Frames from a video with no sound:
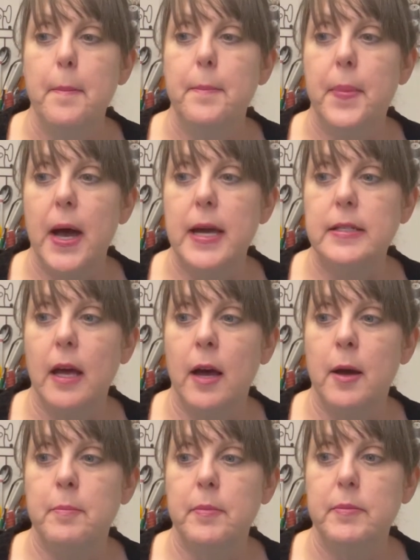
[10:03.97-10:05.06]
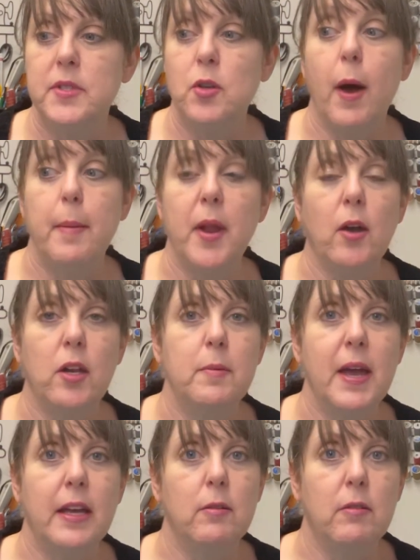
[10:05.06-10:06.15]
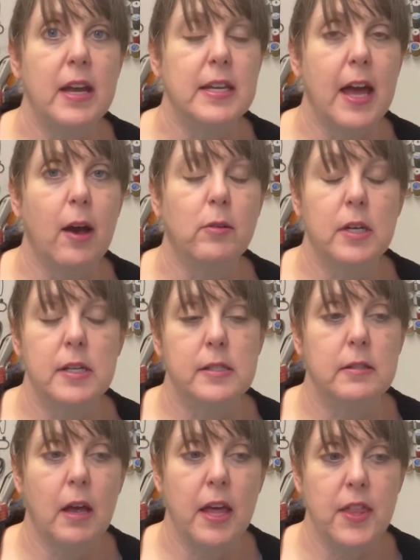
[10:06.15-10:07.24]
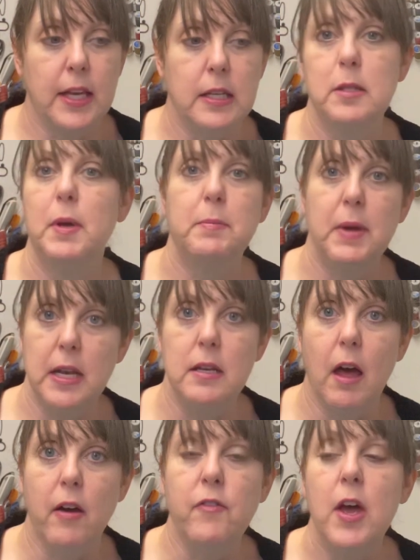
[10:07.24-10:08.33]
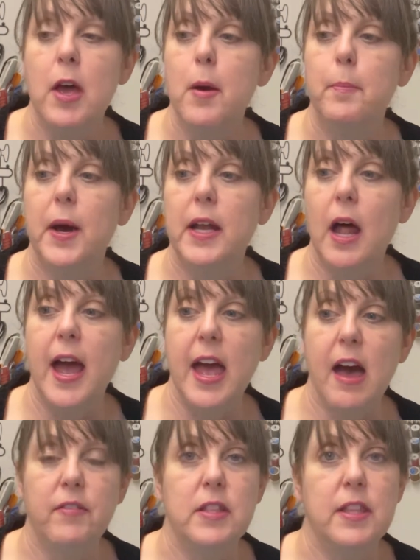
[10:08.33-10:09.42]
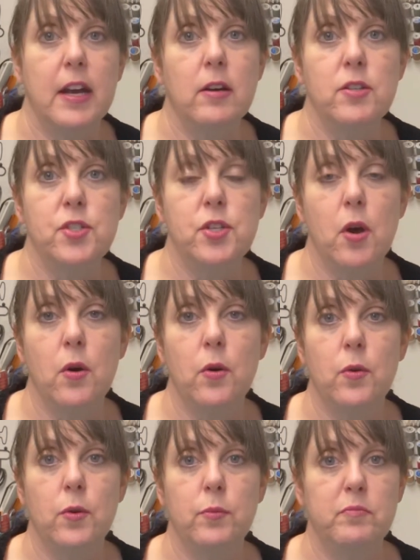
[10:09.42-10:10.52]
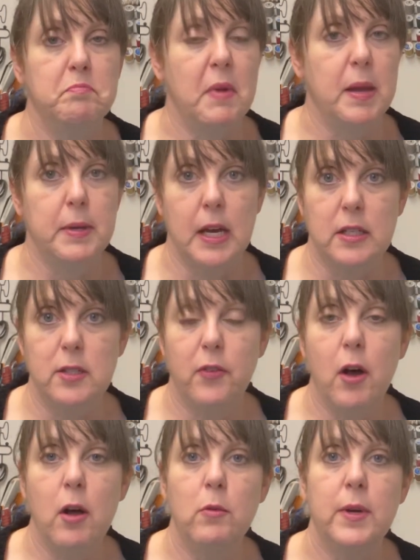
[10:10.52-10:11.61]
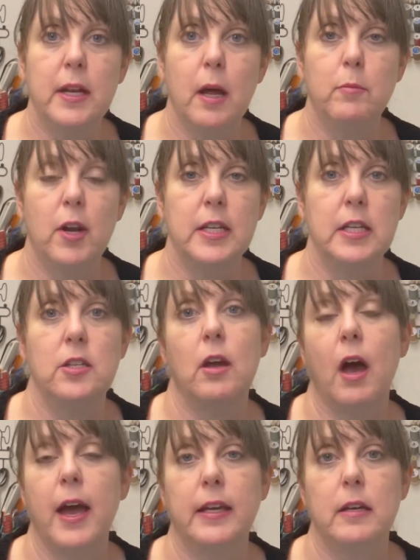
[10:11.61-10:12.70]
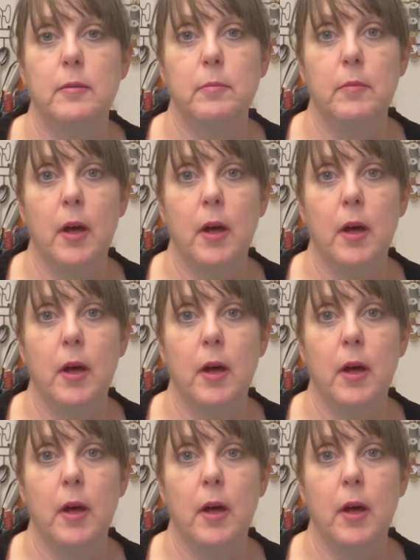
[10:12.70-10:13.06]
But so I'm not going to make it right now because I think it's been made enough, but I have it there, so maybe next fall when I'm ready I can